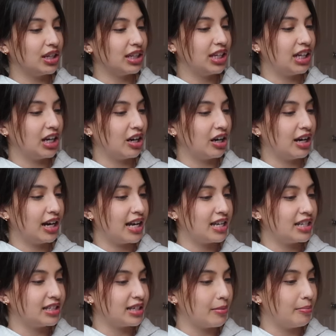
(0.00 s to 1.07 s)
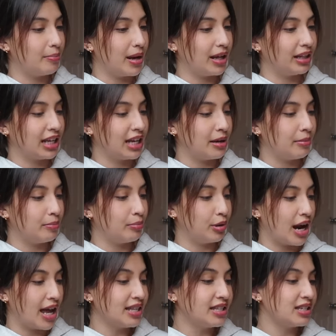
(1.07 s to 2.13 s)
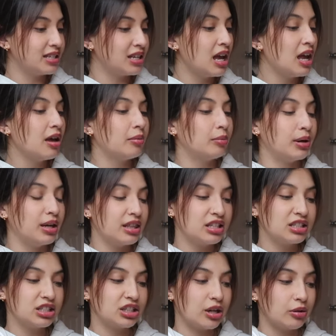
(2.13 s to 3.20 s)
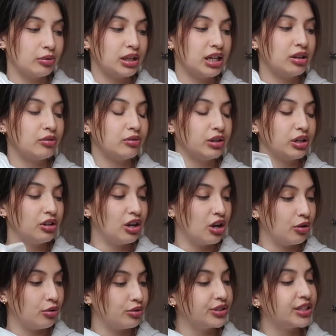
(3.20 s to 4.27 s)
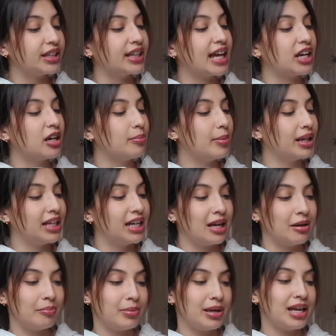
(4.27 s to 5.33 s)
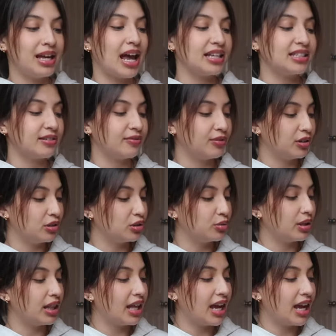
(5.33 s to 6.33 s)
in here is belly breaths. Breathe in slowly through your nose. Let your belly get big as it fills with